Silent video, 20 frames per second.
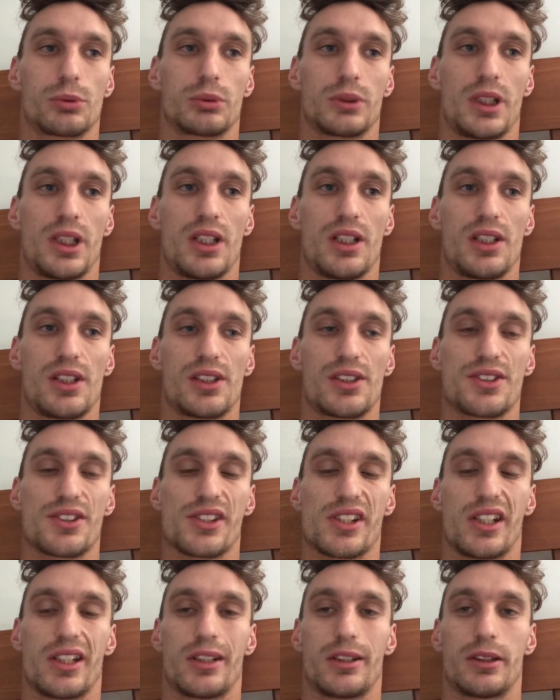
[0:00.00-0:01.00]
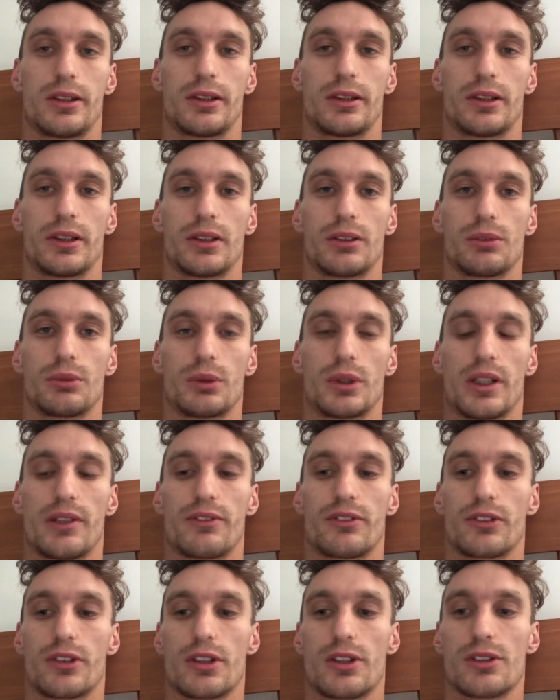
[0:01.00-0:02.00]
years in it and
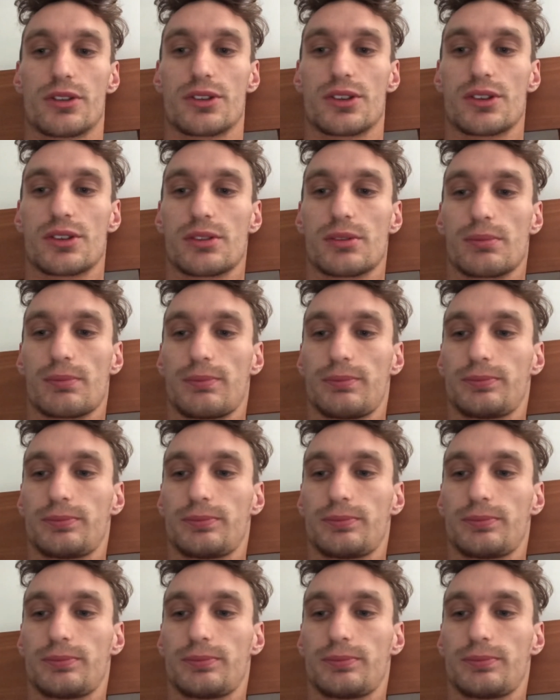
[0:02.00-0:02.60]
whatever else.